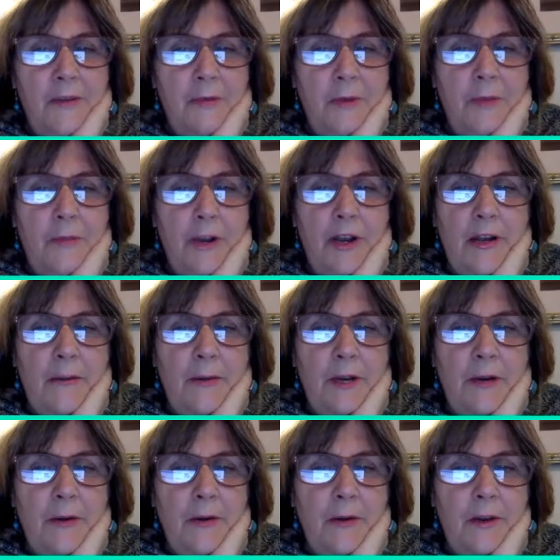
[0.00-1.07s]
We brought
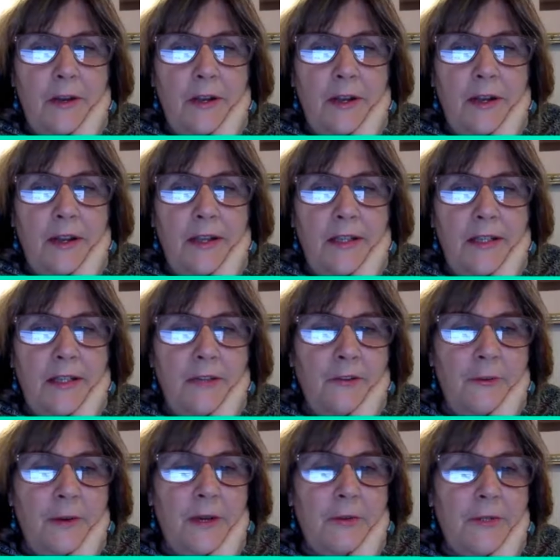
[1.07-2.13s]
about an idea
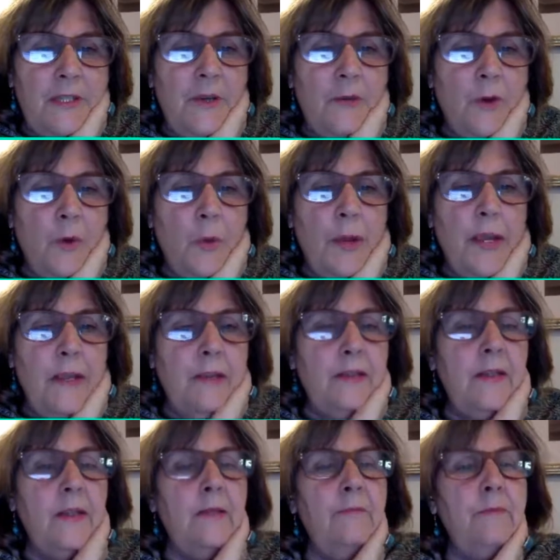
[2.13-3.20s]
about zero
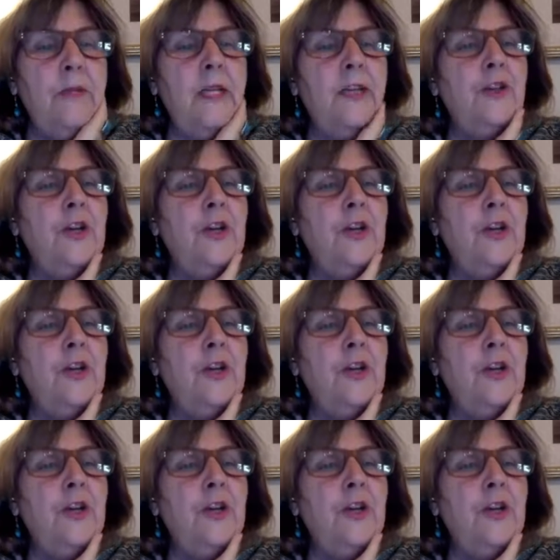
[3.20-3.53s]
waste, and B.